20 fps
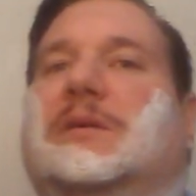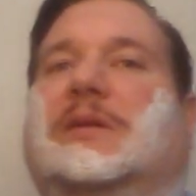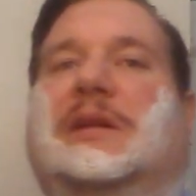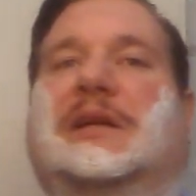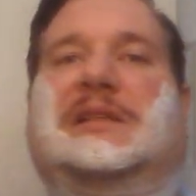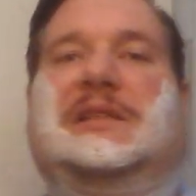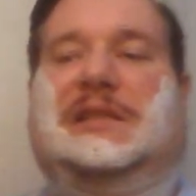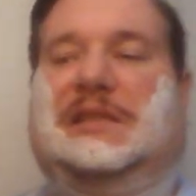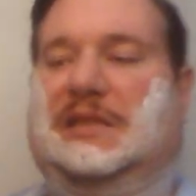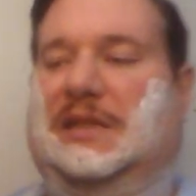
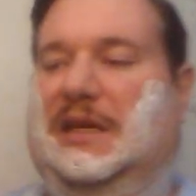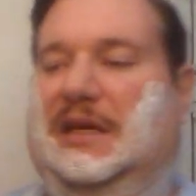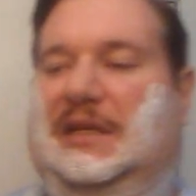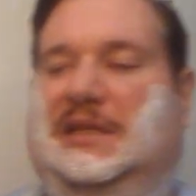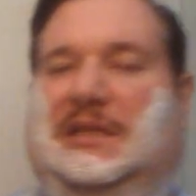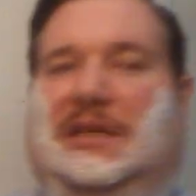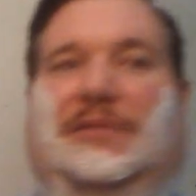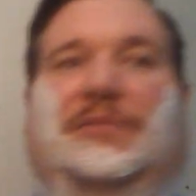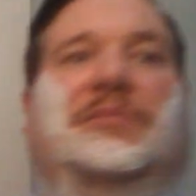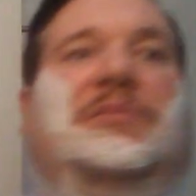Let's just
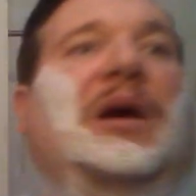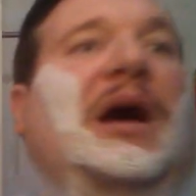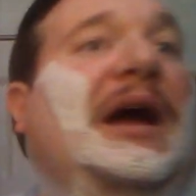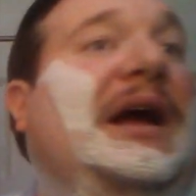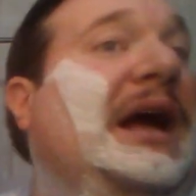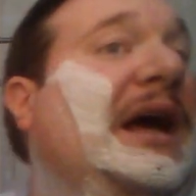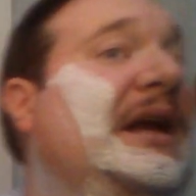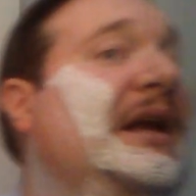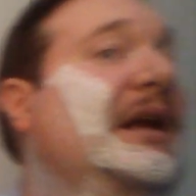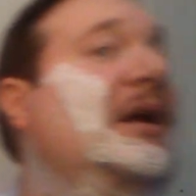get some.
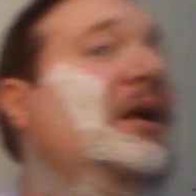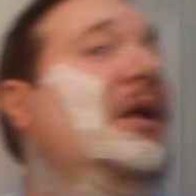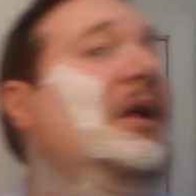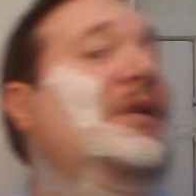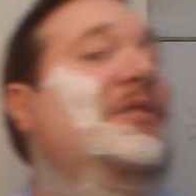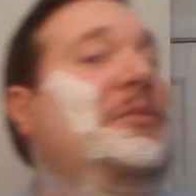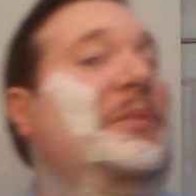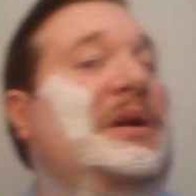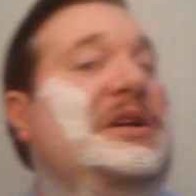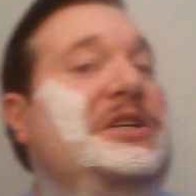I got it all
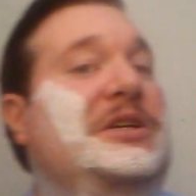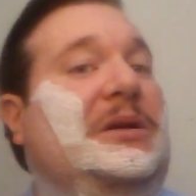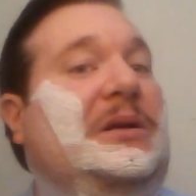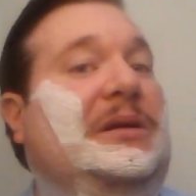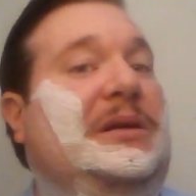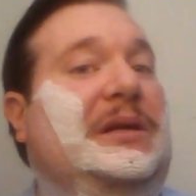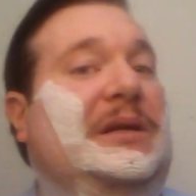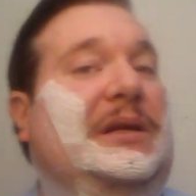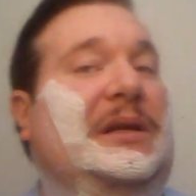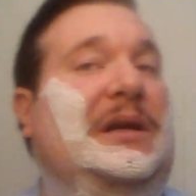over my
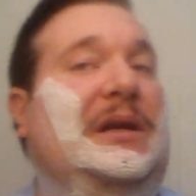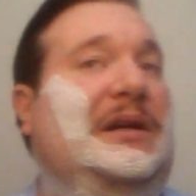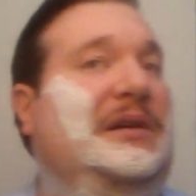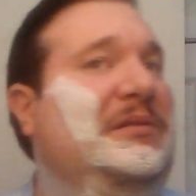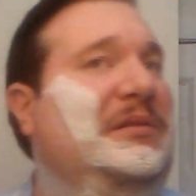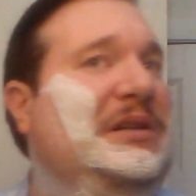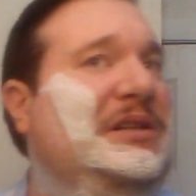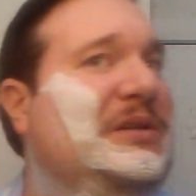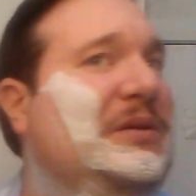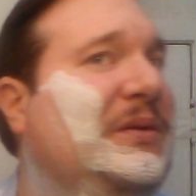shirt, didn't I?
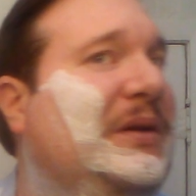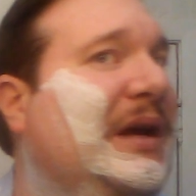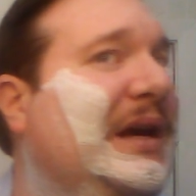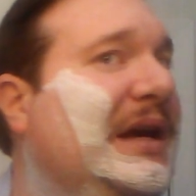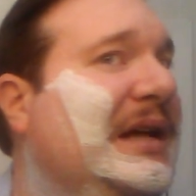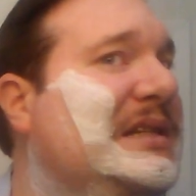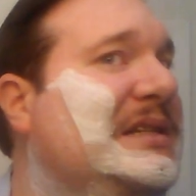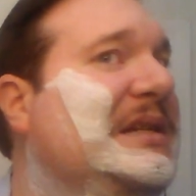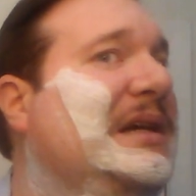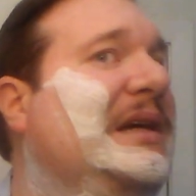It's
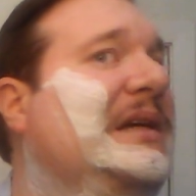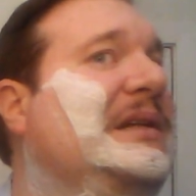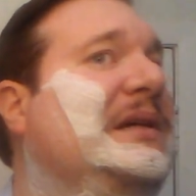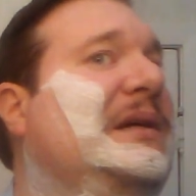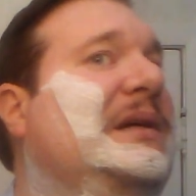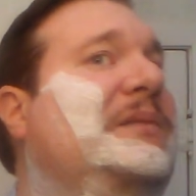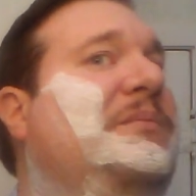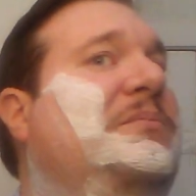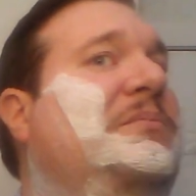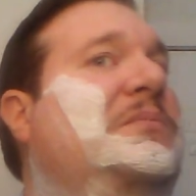okay, it's
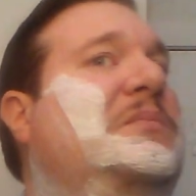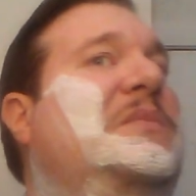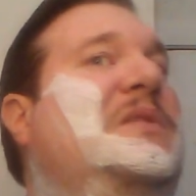nighttime.